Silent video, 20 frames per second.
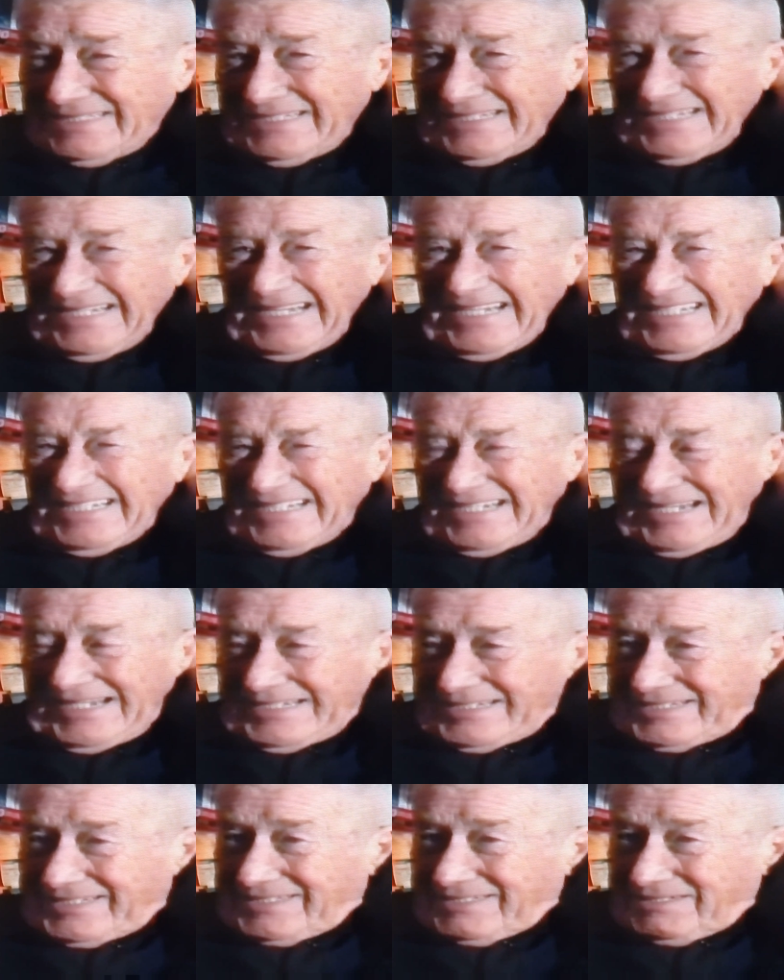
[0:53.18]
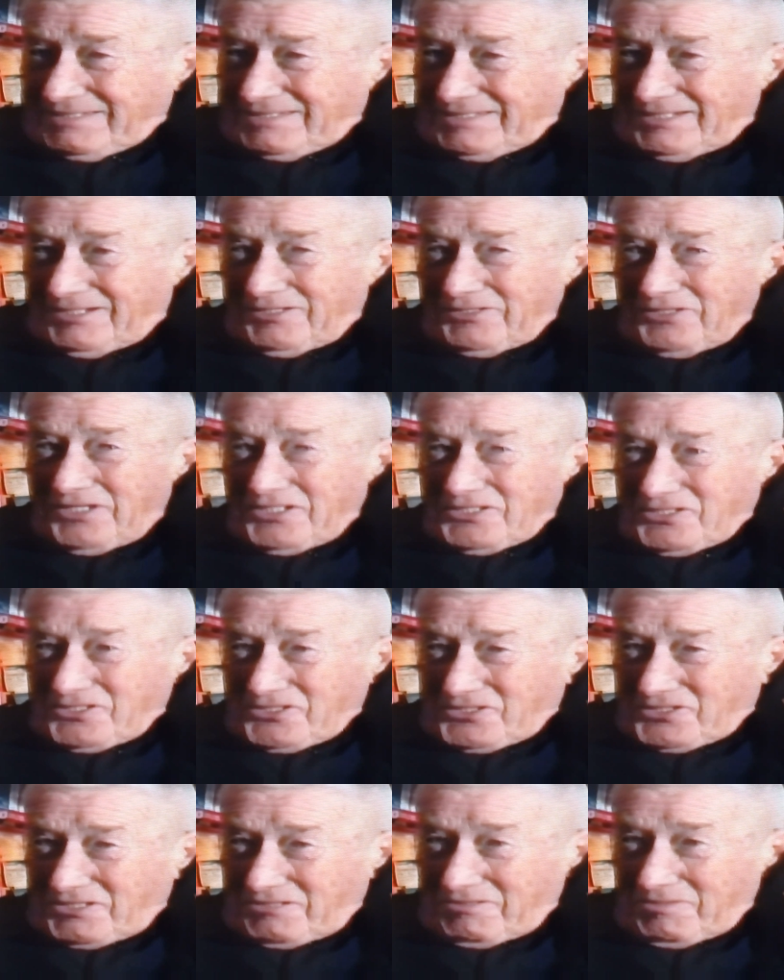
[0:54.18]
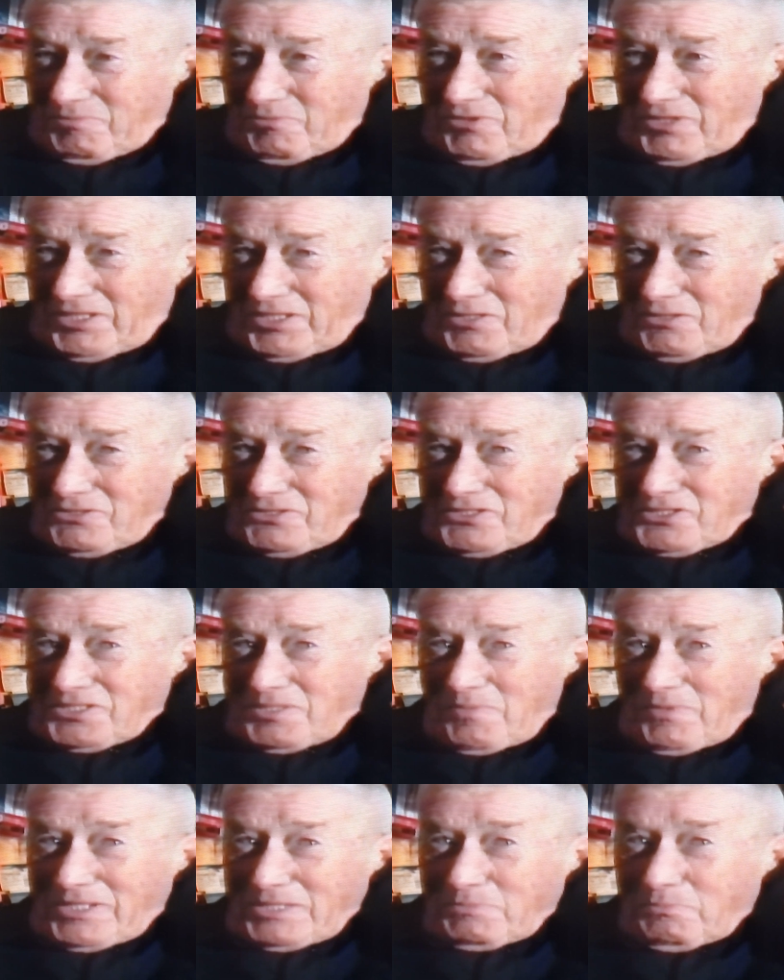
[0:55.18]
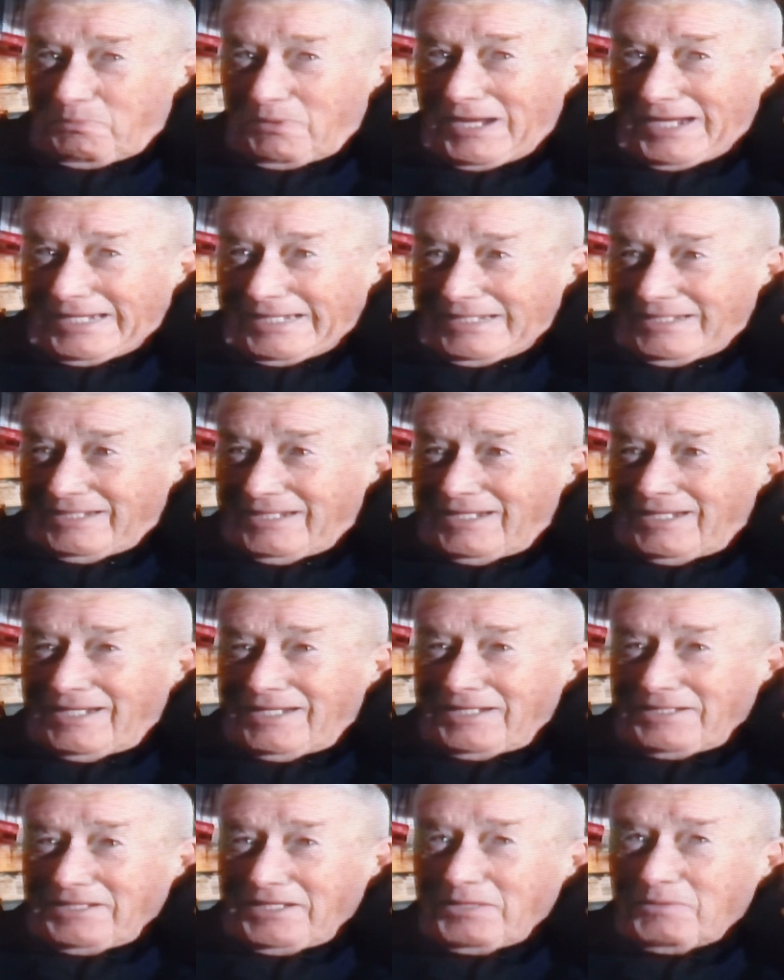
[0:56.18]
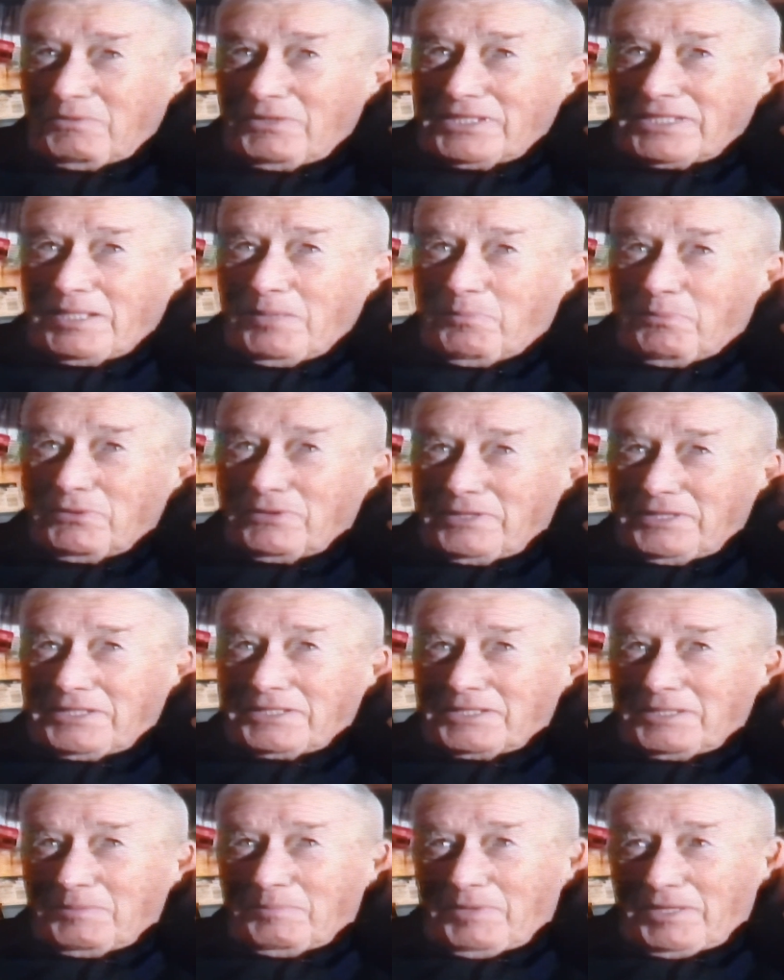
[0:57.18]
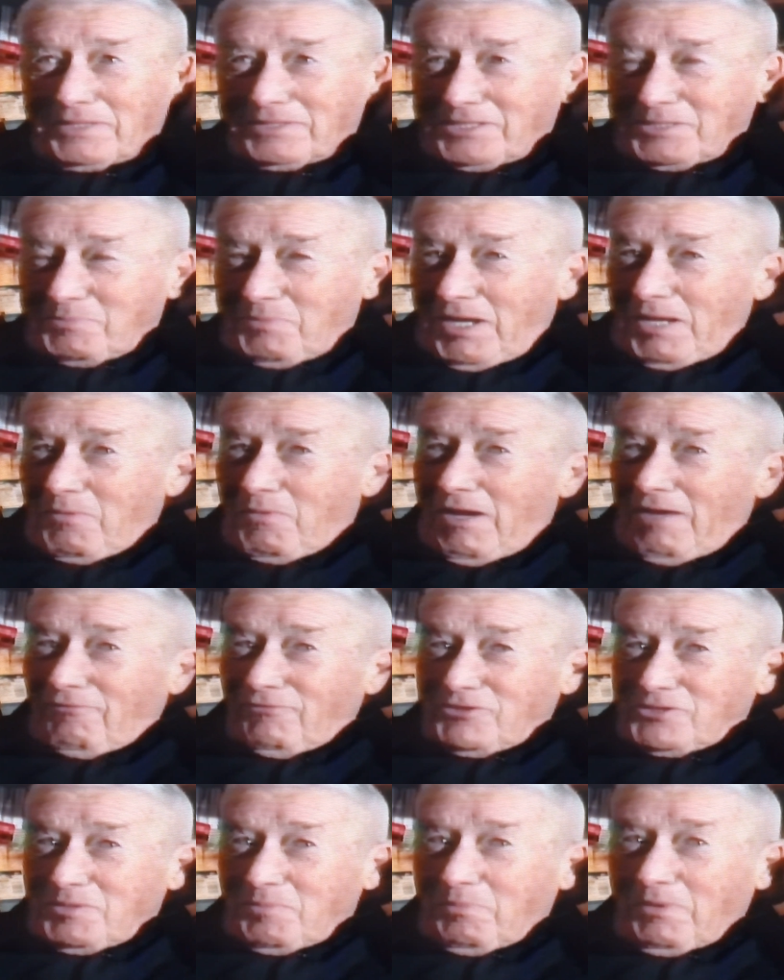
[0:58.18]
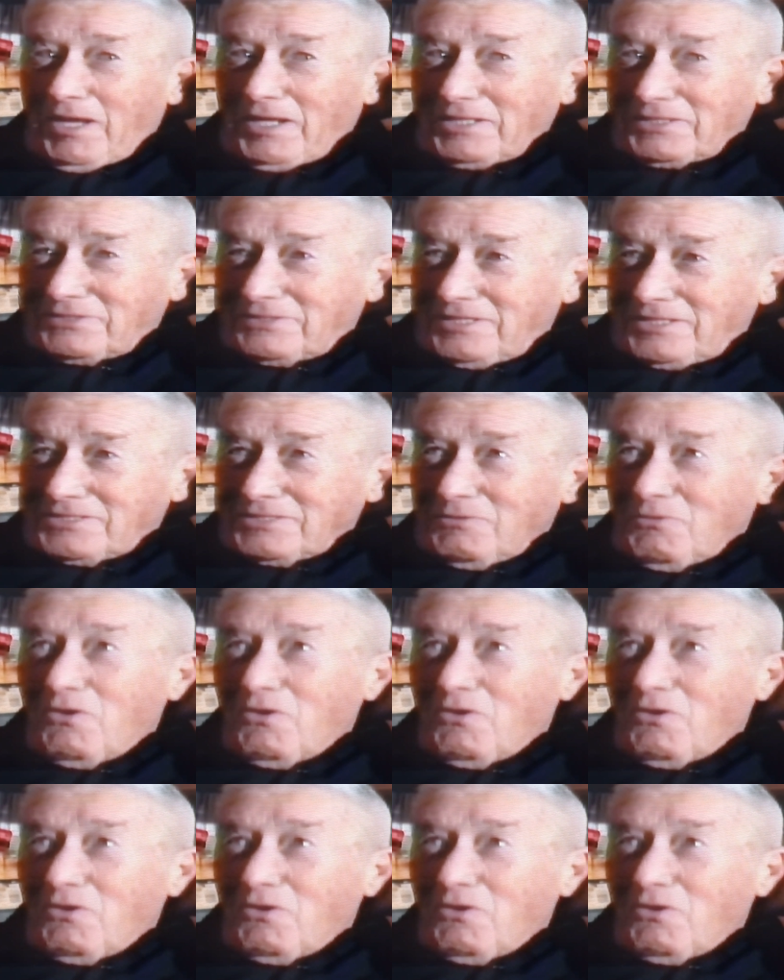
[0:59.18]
I hate taxes. It's not unnecessary. Boy, it goes to somebody's pocket. And I don't want to get political about this. My wife is a politician.